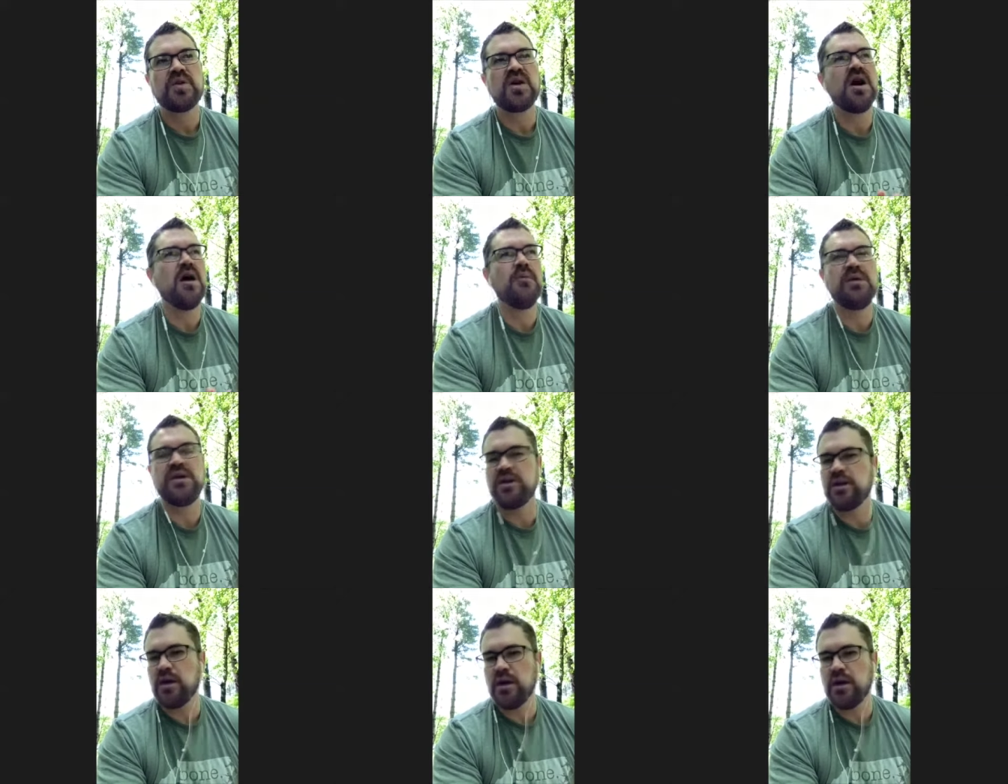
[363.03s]
come
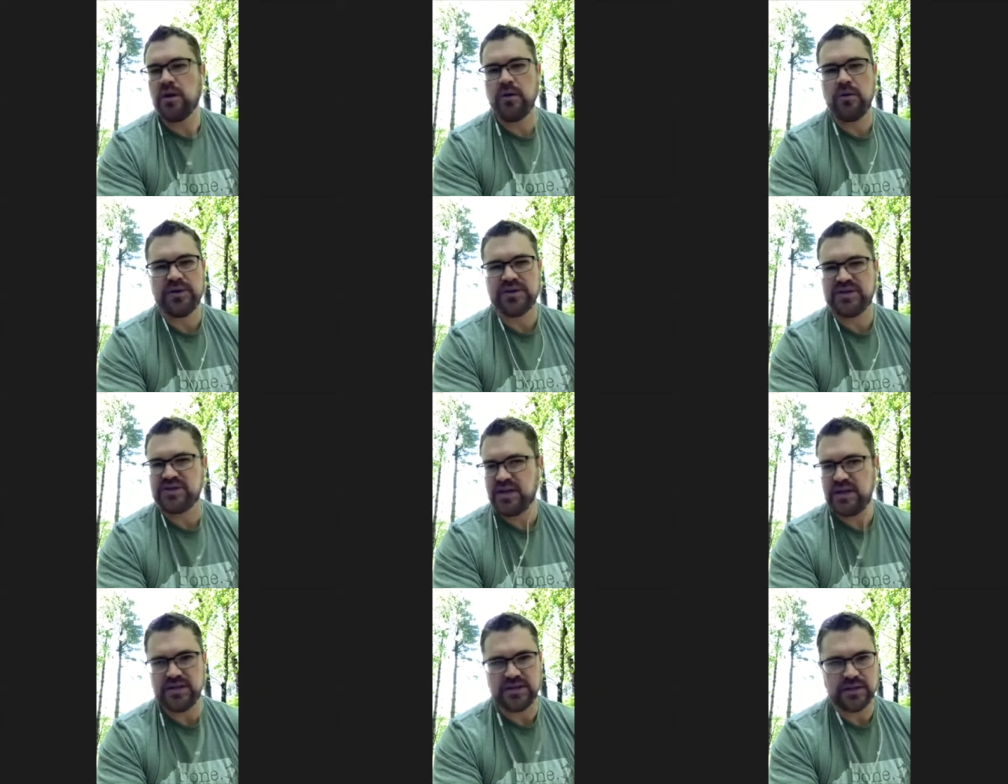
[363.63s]
and go with
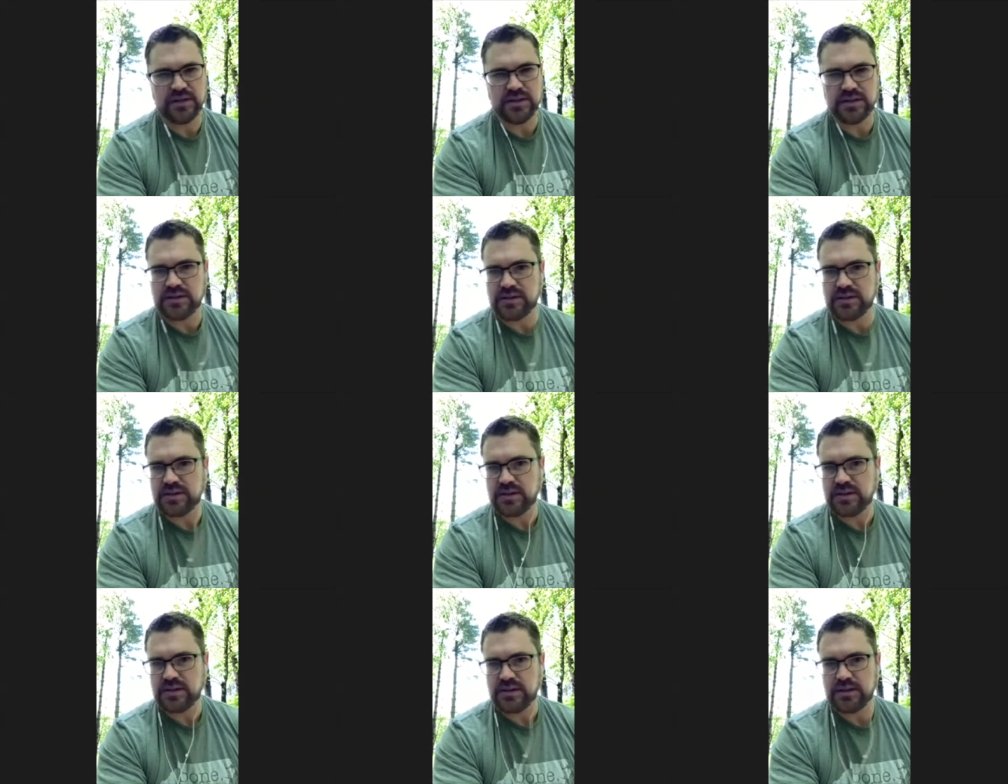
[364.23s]
seasons.
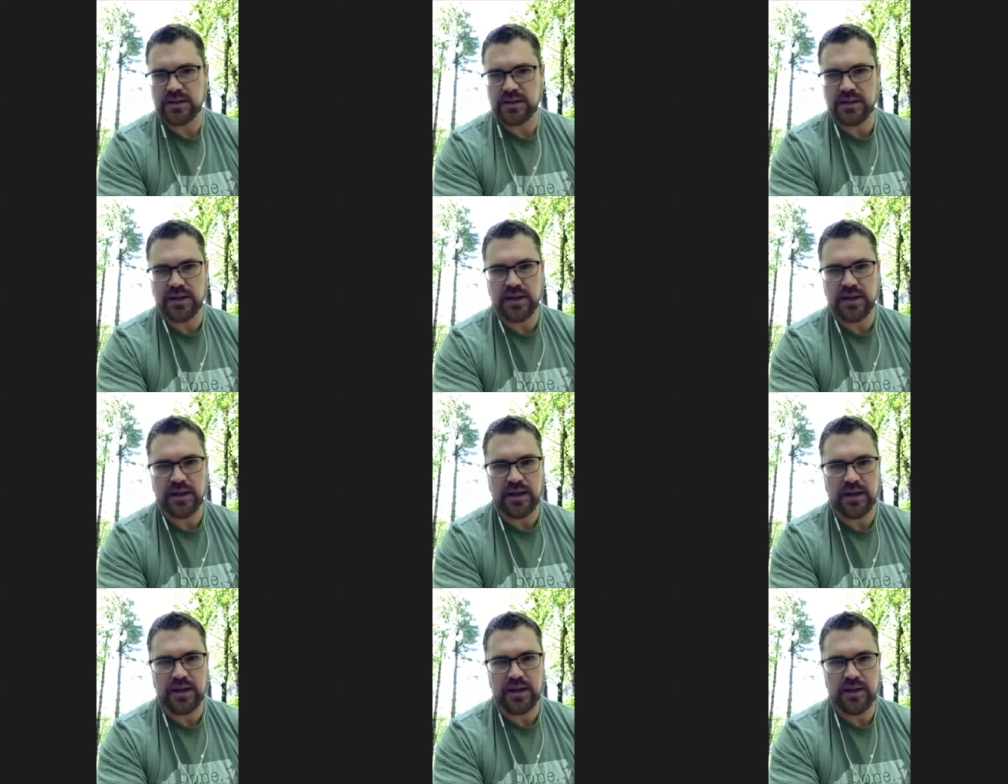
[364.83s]
Um,
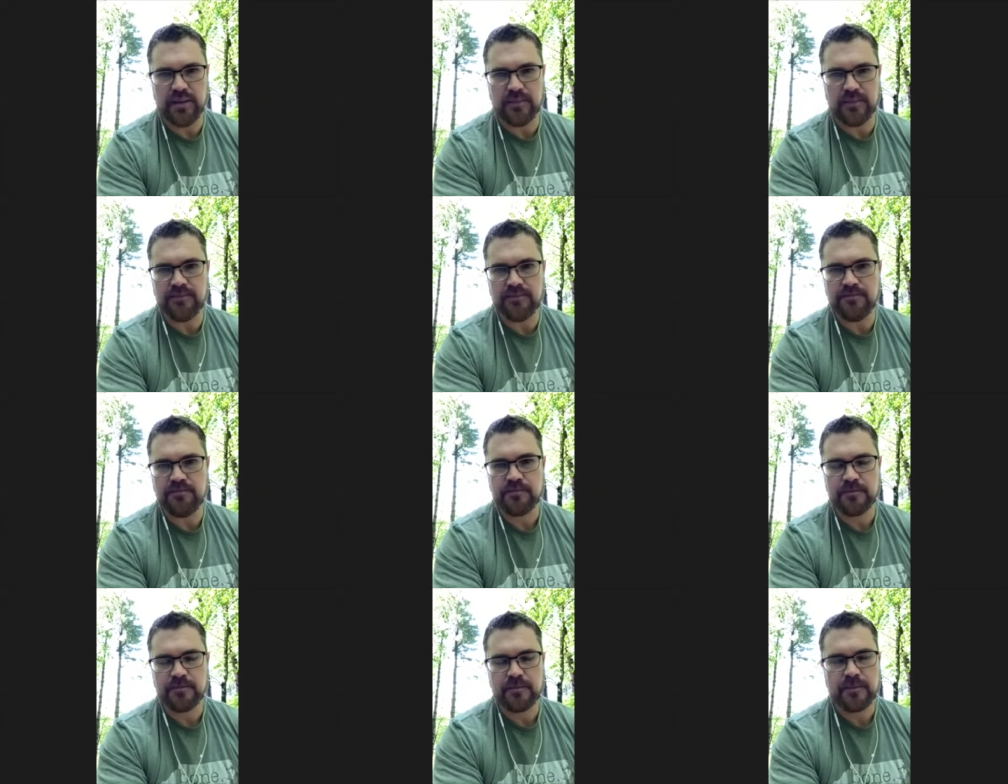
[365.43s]
and I mean, if
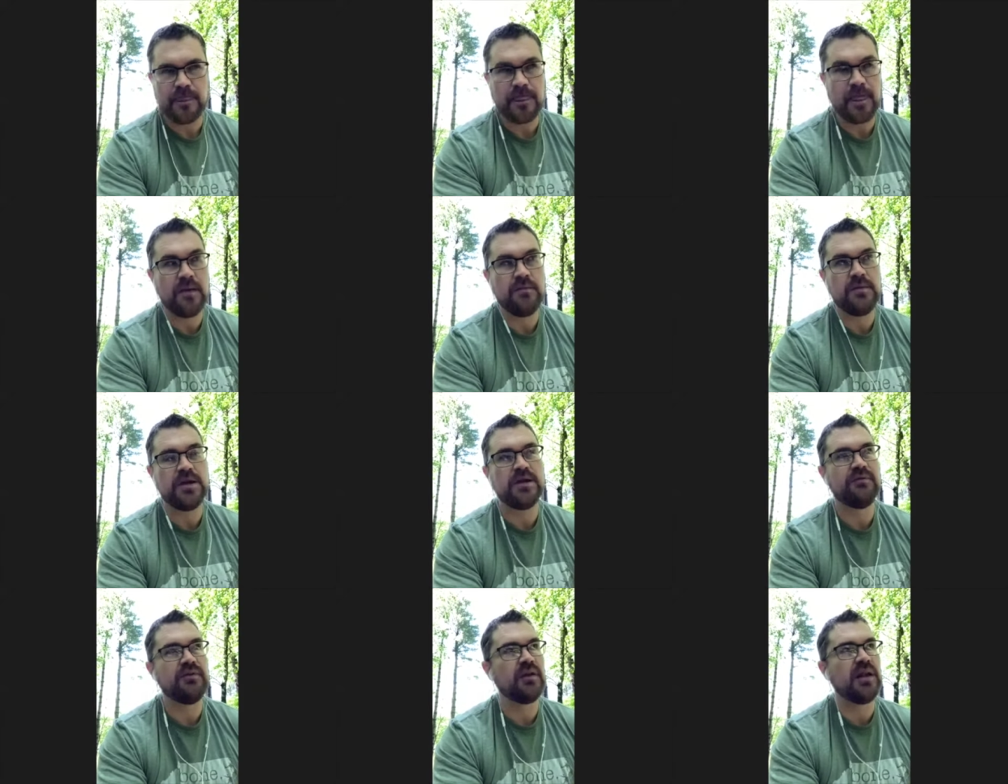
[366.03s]
the last few
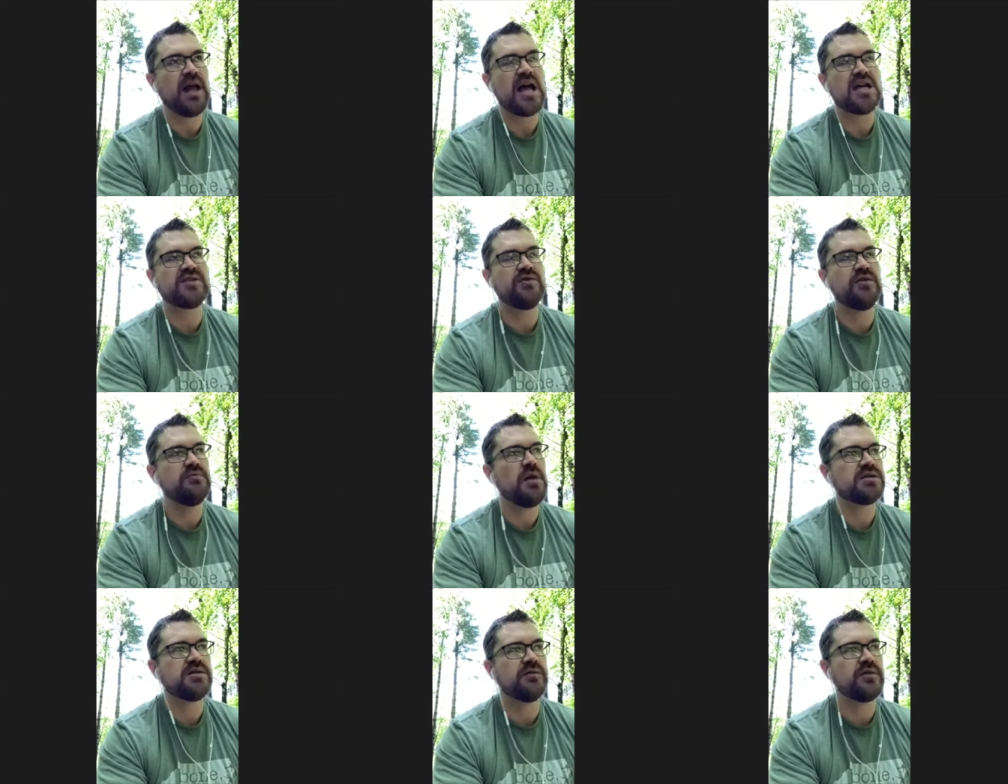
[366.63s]
months of COVID
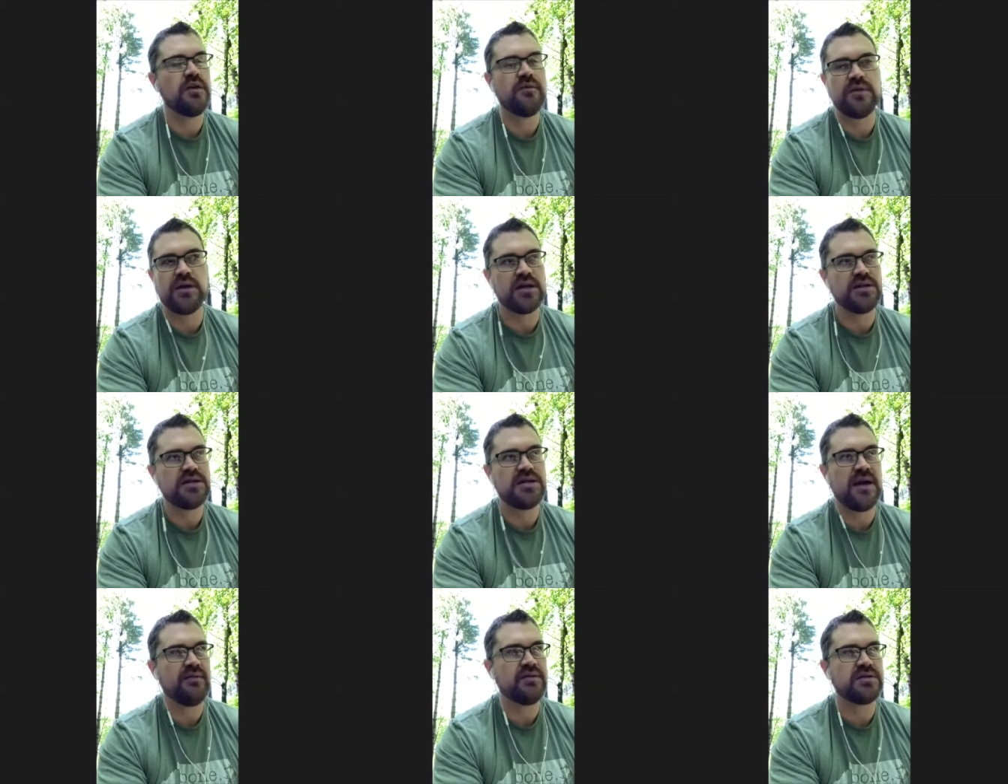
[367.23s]
nineteen haven't
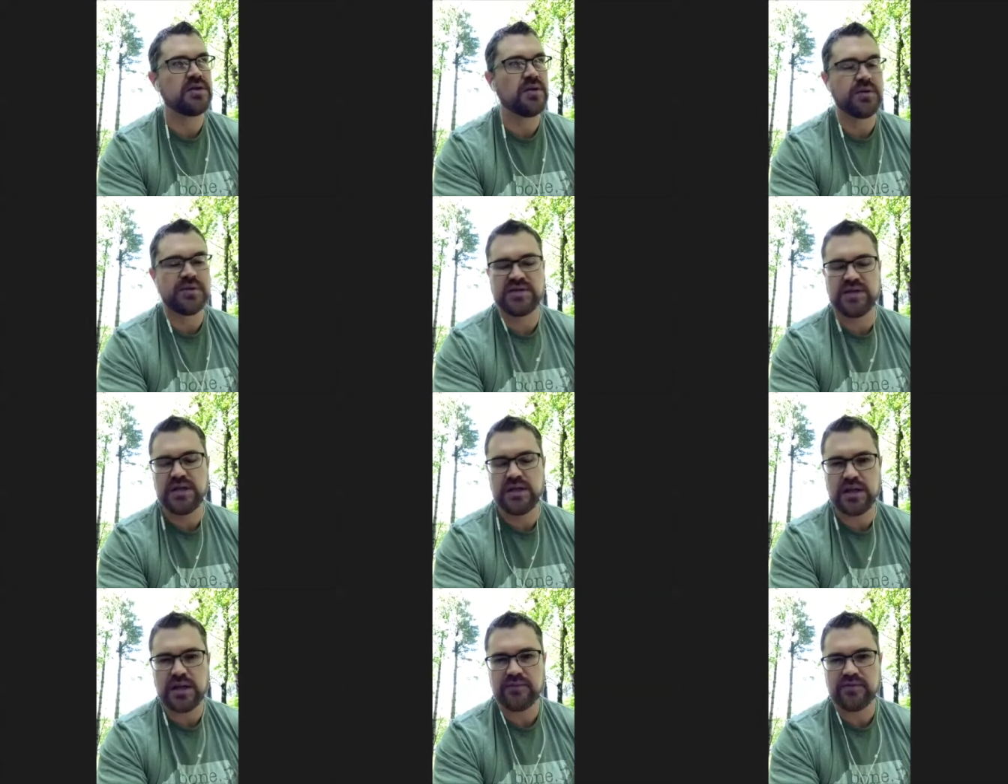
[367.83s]
told us anything,
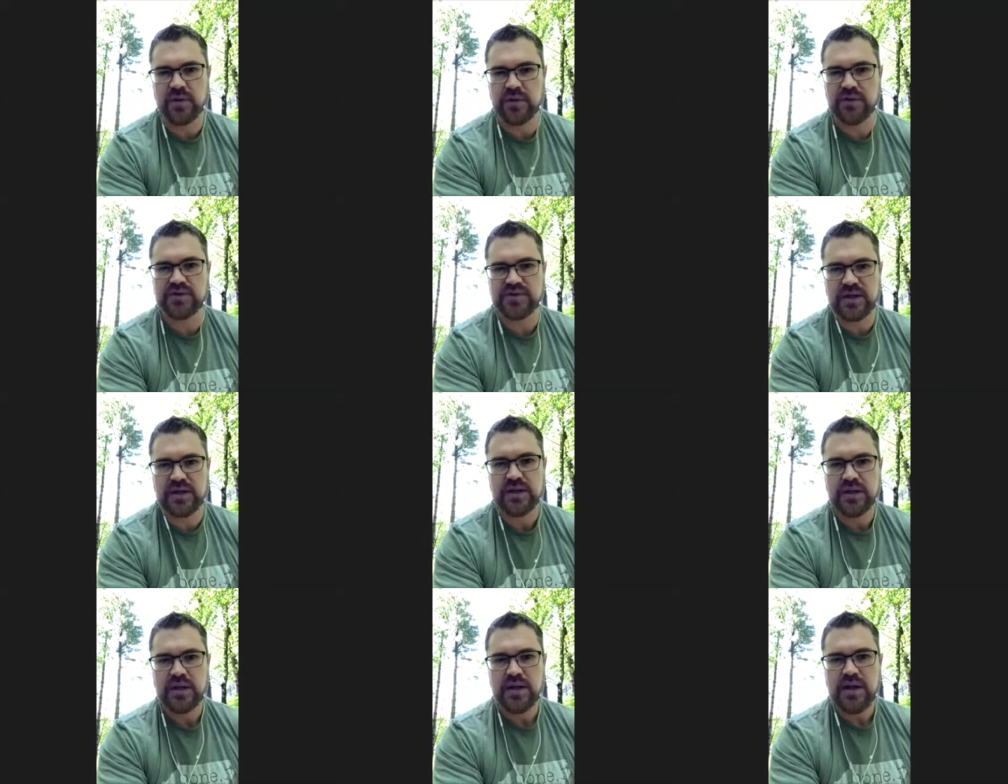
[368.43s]
it told us that
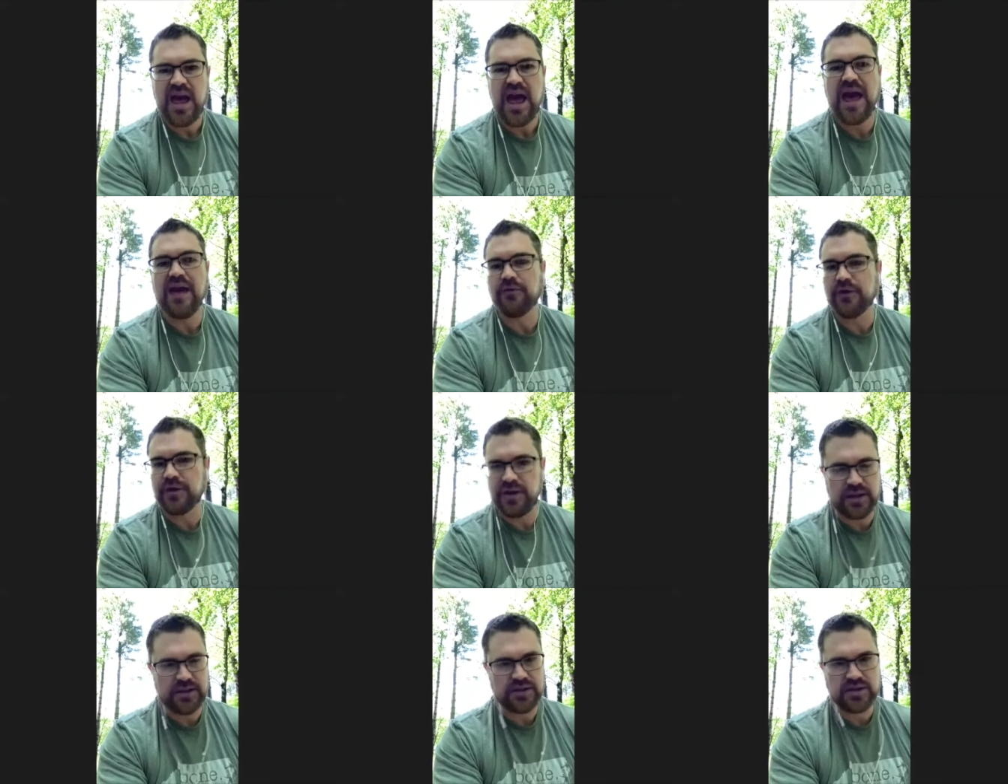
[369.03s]

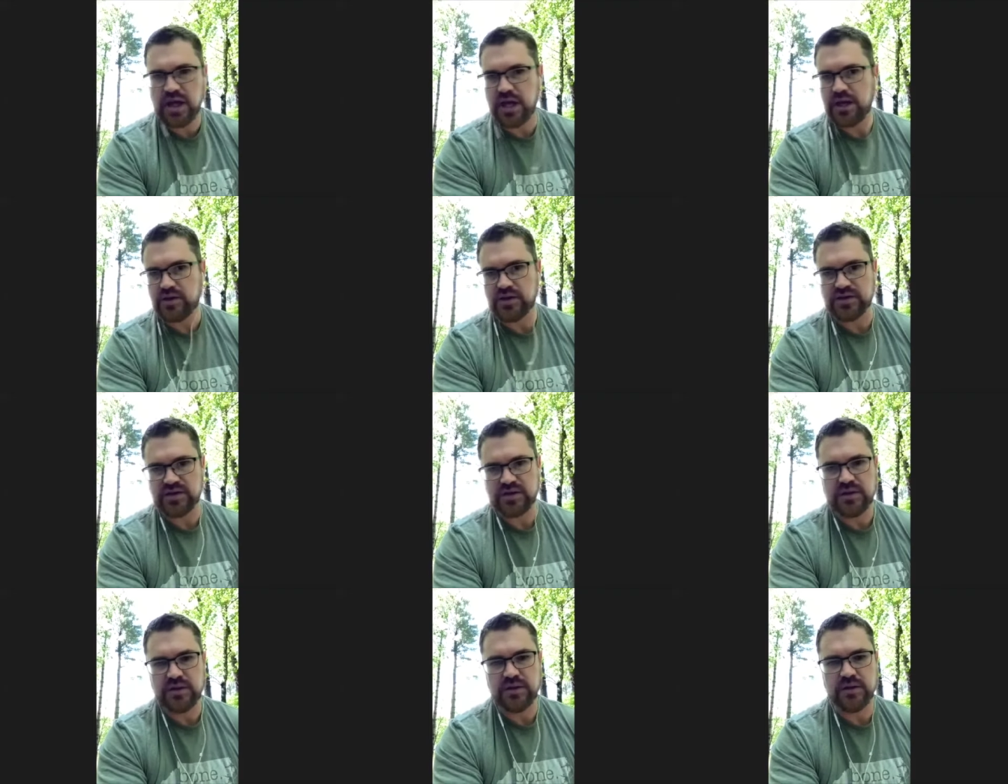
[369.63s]
everything changes
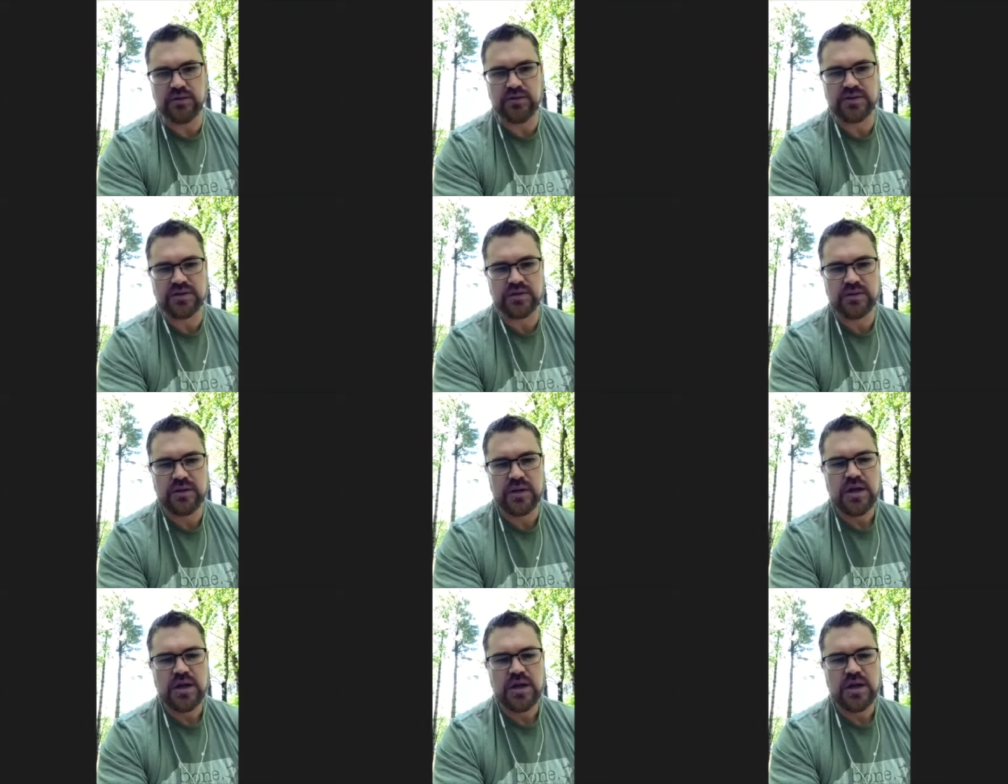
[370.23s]
in those.